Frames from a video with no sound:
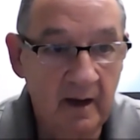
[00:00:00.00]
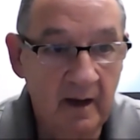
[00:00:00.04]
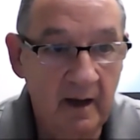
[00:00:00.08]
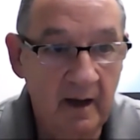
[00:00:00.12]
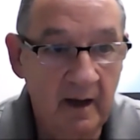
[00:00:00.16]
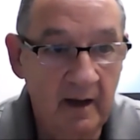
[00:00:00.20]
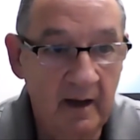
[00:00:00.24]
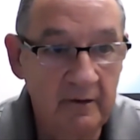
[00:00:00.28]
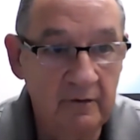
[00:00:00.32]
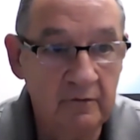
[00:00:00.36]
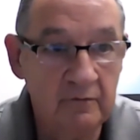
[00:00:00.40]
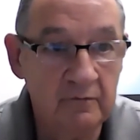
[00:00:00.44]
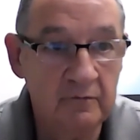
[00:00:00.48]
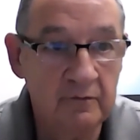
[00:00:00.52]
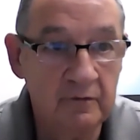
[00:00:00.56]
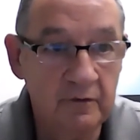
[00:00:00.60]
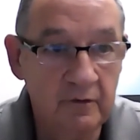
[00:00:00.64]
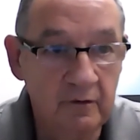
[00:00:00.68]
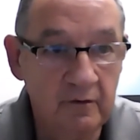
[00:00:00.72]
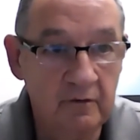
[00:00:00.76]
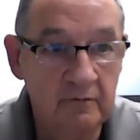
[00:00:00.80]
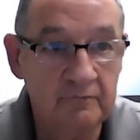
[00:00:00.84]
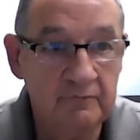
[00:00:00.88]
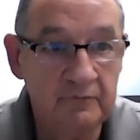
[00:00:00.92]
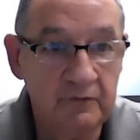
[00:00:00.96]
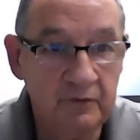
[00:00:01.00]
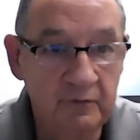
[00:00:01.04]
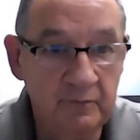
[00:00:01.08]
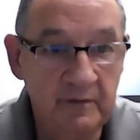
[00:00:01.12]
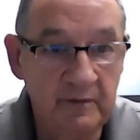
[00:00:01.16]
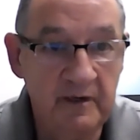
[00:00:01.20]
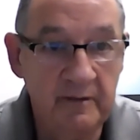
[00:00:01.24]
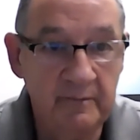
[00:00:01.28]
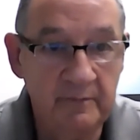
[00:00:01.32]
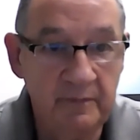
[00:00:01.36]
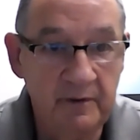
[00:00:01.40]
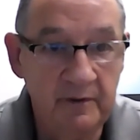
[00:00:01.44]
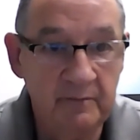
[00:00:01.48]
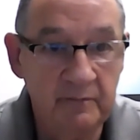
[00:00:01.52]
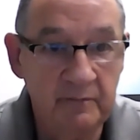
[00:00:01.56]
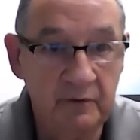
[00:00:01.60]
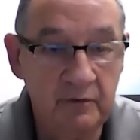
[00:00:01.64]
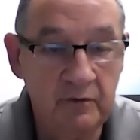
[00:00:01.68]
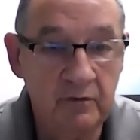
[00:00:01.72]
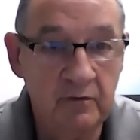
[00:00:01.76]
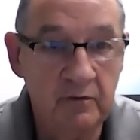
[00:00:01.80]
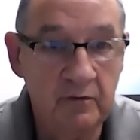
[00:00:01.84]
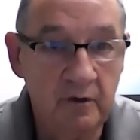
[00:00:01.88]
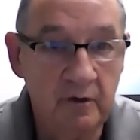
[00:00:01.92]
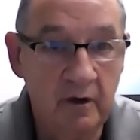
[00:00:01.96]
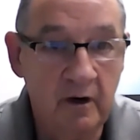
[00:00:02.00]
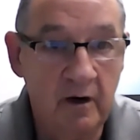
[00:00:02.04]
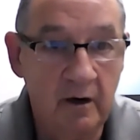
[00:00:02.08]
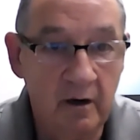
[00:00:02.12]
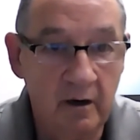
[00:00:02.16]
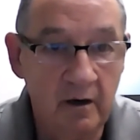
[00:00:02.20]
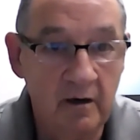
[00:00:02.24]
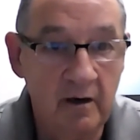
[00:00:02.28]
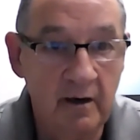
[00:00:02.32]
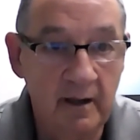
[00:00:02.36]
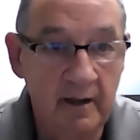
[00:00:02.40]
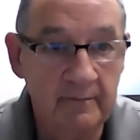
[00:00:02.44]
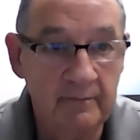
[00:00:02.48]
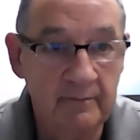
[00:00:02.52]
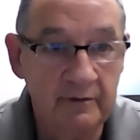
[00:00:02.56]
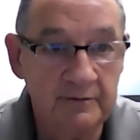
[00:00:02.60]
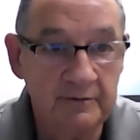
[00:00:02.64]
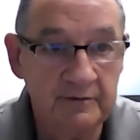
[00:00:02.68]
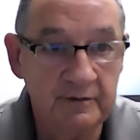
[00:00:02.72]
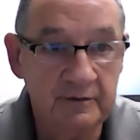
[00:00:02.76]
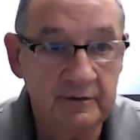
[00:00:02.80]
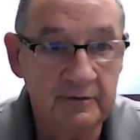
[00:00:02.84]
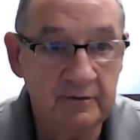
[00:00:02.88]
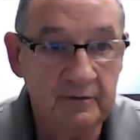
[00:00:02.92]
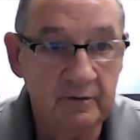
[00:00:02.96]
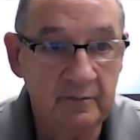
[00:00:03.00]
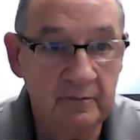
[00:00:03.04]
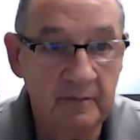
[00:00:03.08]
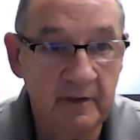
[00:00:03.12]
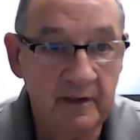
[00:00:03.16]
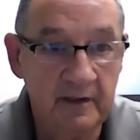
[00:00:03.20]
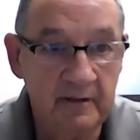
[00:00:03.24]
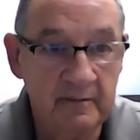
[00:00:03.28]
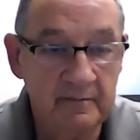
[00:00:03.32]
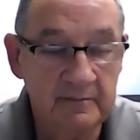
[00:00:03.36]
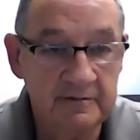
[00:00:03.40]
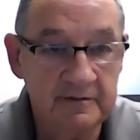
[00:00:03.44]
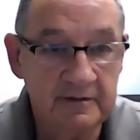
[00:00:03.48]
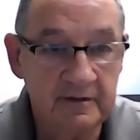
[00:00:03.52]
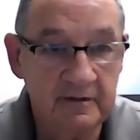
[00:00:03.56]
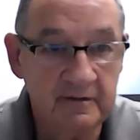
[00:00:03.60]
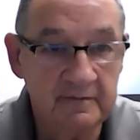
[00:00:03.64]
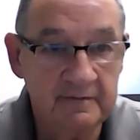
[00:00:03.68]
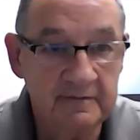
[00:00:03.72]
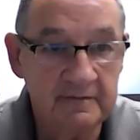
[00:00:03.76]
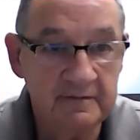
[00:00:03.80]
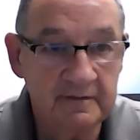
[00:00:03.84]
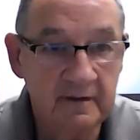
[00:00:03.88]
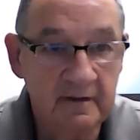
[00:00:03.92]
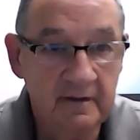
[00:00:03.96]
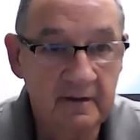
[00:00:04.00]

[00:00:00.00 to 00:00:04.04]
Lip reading: I don't know of too many people who are able to do it by themselves.